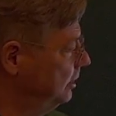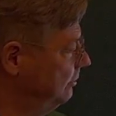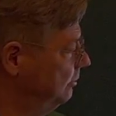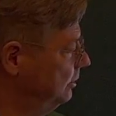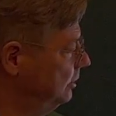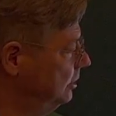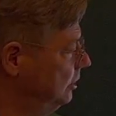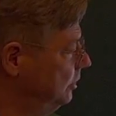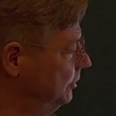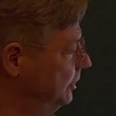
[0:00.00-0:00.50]
If we
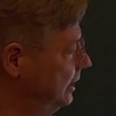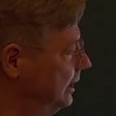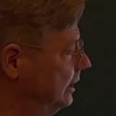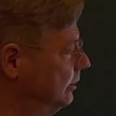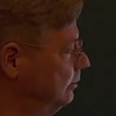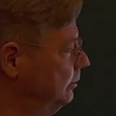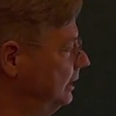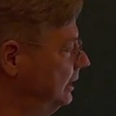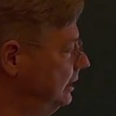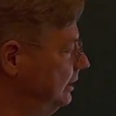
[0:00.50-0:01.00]
go there,
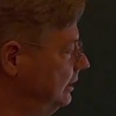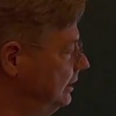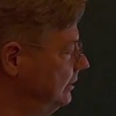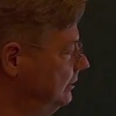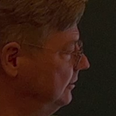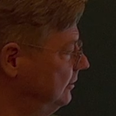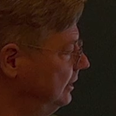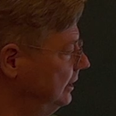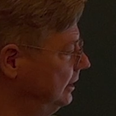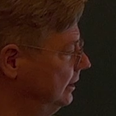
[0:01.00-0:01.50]
we can then
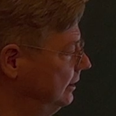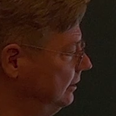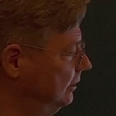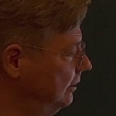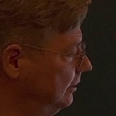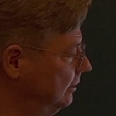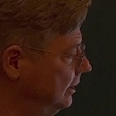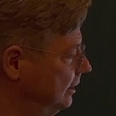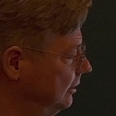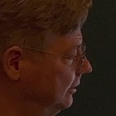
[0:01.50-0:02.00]
see
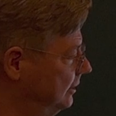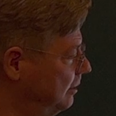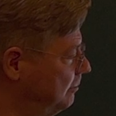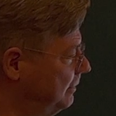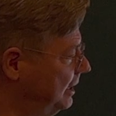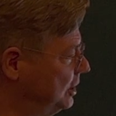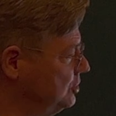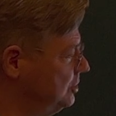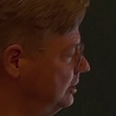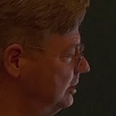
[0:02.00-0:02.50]

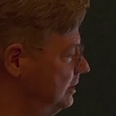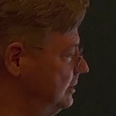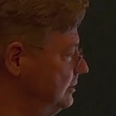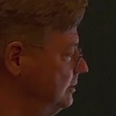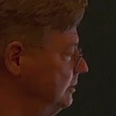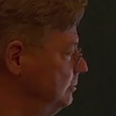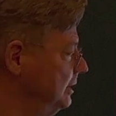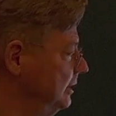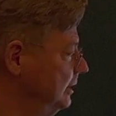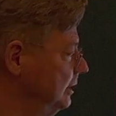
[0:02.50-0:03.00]
Dimension is
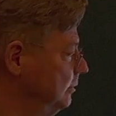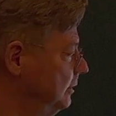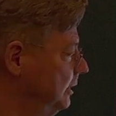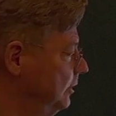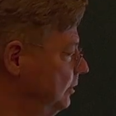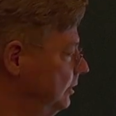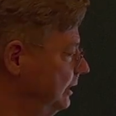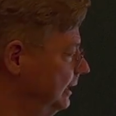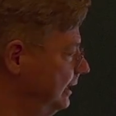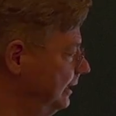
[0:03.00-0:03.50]
the one that we're
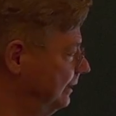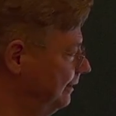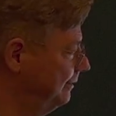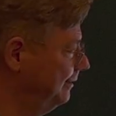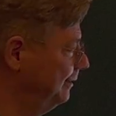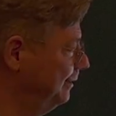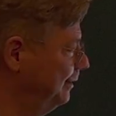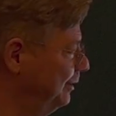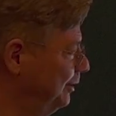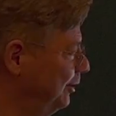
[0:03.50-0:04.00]
looking at
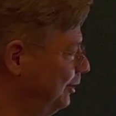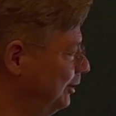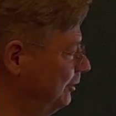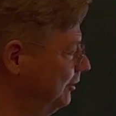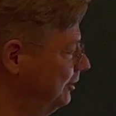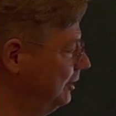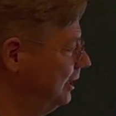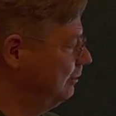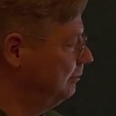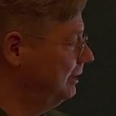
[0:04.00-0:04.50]
a lot of
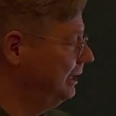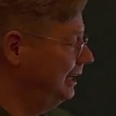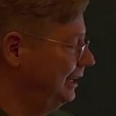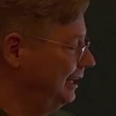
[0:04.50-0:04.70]
the time.